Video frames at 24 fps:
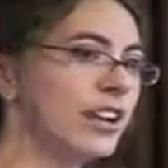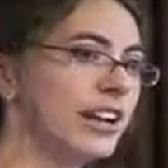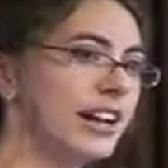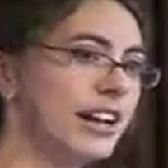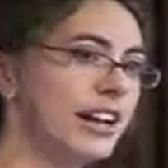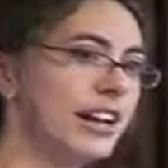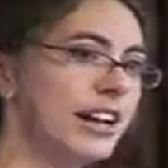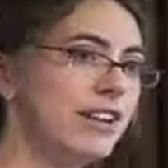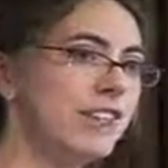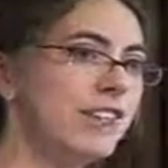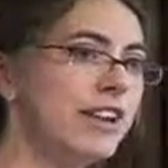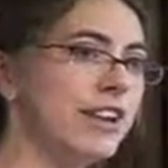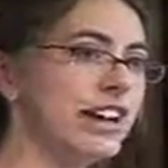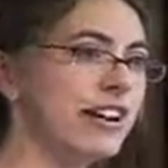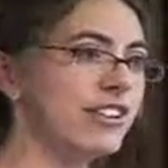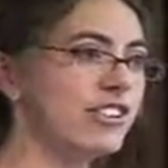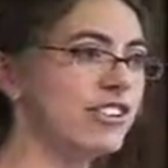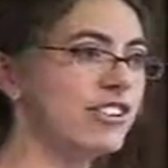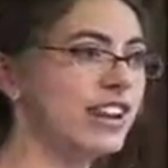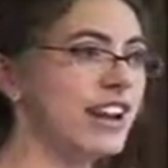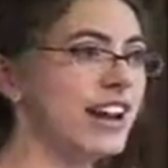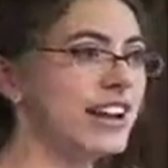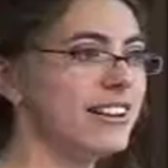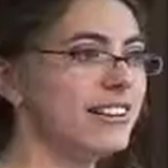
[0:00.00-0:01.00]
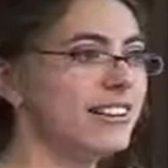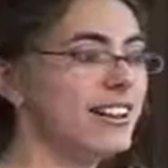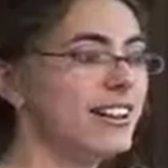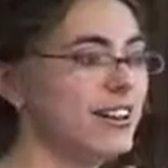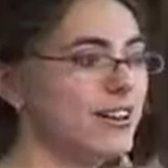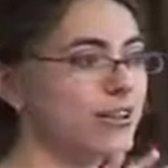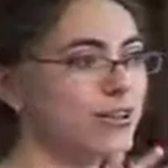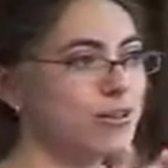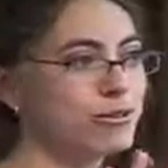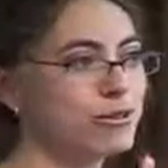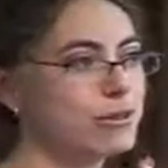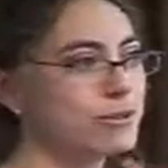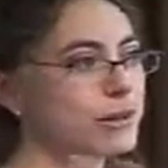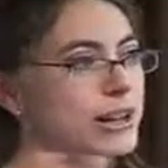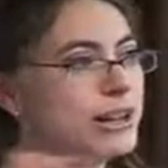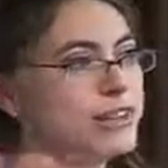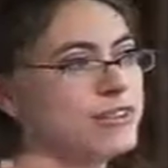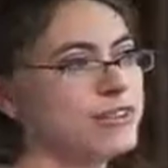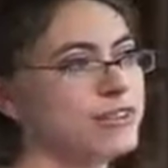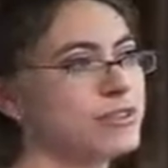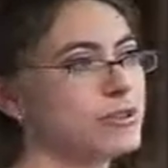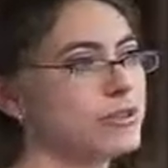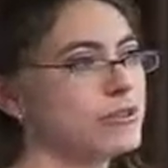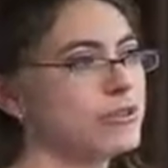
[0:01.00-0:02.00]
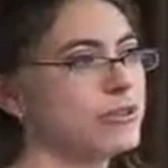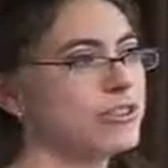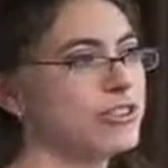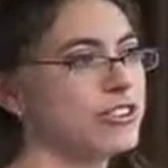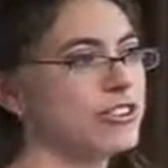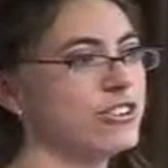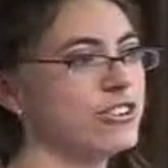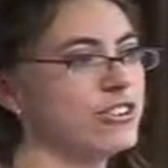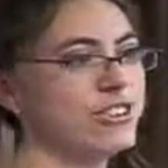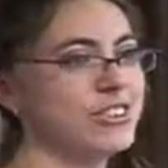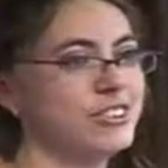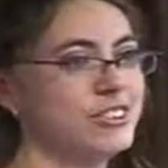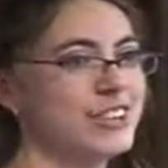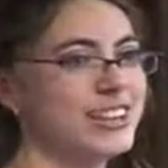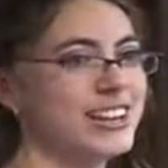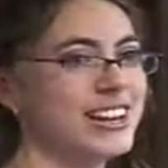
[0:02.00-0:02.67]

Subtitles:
And even at age 10, this was placed in opposition to